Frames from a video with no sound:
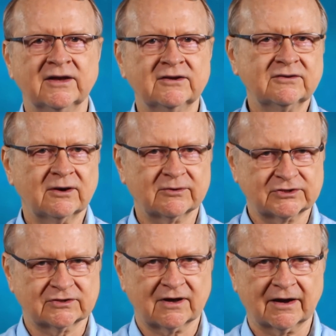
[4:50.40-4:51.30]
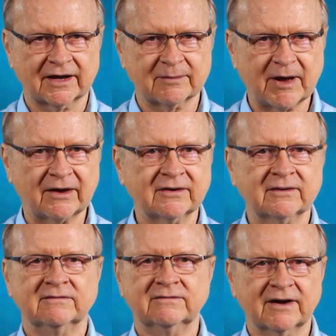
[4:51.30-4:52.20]
You know what you're talking about.
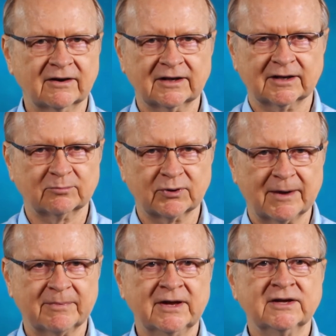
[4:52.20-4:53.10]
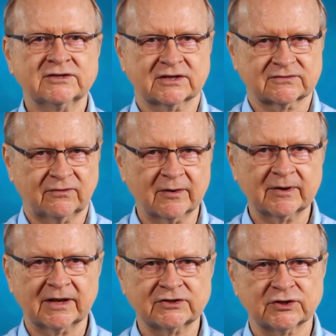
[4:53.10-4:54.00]
Very little prep. Just
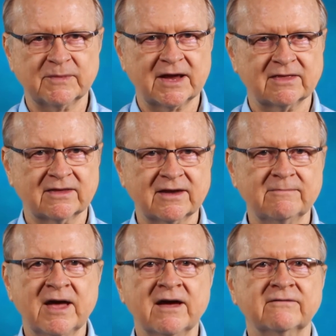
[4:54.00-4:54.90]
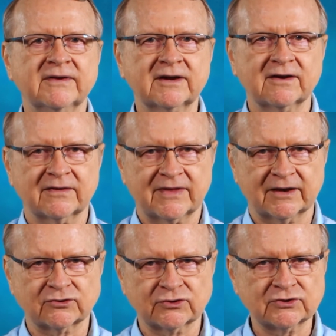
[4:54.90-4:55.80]
formulate your main theme, figure out
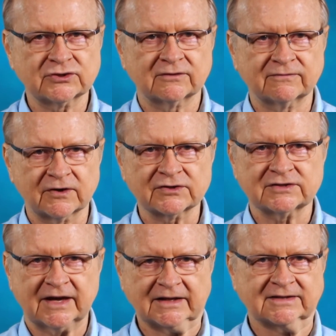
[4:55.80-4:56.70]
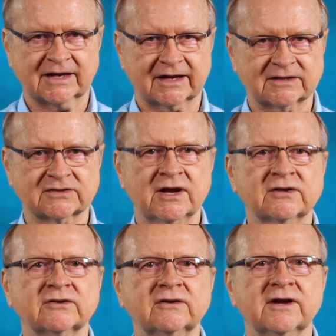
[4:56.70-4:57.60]
that crucial first 10 seconds,
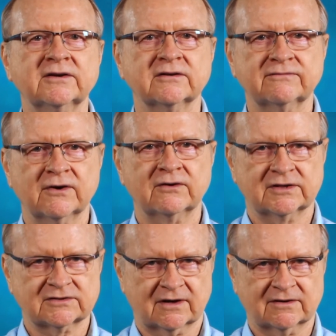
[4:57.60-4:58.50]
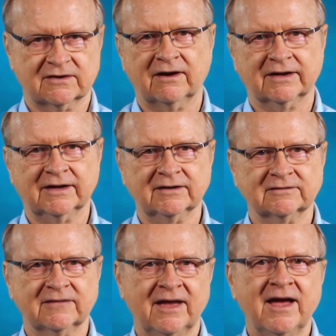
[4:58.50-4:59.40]
turn on your phone and start talking.
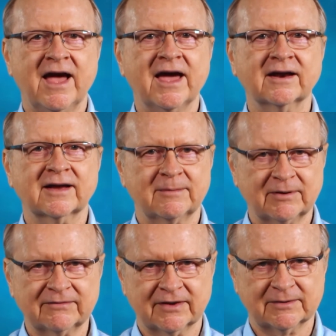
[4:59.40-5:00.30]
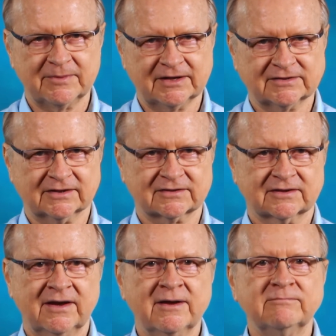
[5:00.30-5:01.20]
And a couple of other basics.
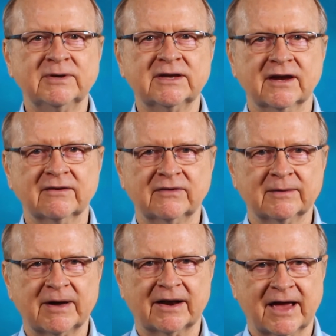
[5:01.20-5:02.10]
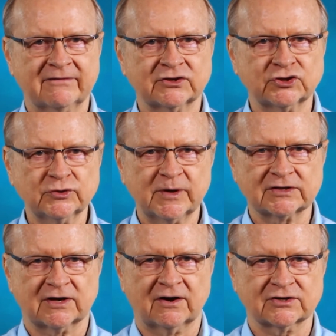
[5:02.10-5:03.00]
Be careful about having too
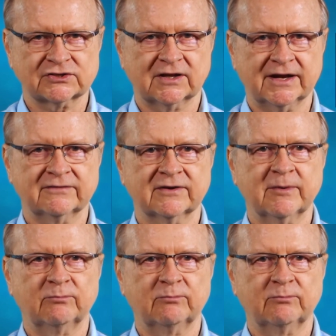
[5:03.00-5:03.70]
much harsh light from a